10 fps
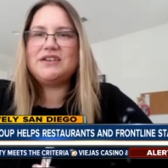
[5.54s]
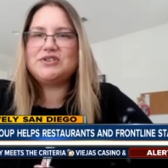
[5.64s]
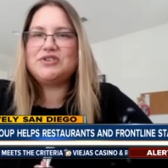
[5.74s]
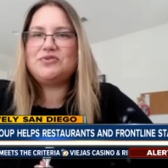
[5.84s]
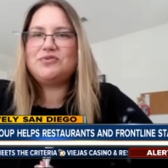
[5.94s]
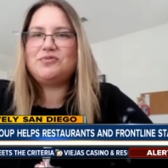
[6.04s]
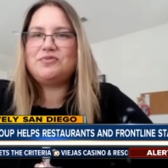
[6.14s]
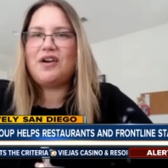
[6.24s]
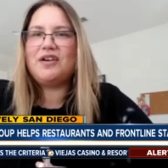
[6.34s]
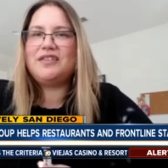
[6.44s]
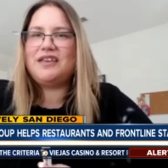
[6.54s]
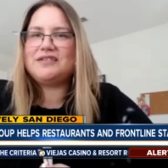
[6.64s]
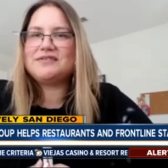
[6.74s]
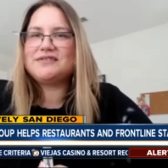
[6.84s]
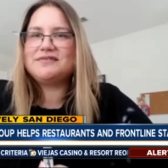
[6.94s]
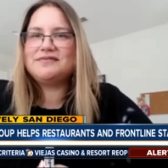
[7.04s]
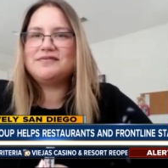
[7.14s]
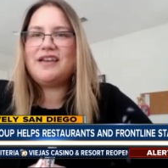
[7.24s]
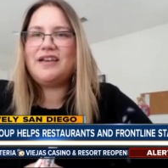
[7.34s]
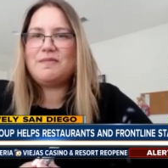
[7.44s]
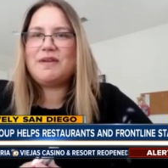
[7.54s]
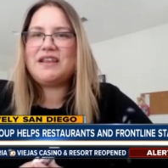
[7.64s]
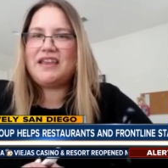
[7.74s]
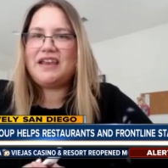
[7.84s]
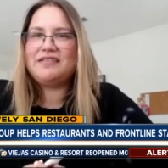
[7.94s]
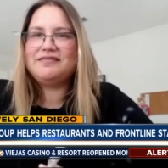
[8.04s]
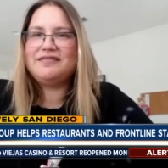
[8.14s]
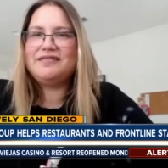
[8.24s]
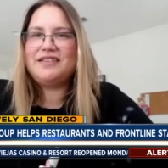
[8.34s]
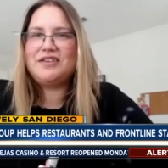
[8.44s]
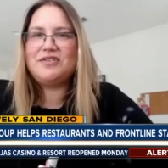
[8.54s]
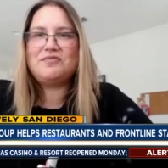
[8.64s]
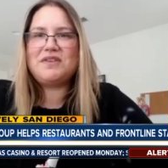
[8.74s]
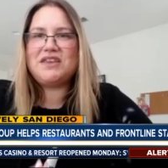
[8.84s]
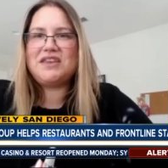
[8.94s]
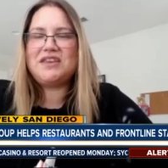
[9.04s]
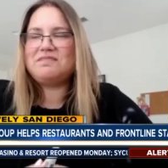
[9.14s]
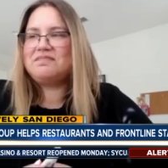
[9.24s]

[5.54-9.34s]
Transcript: do hard things. Anybody can. You, me,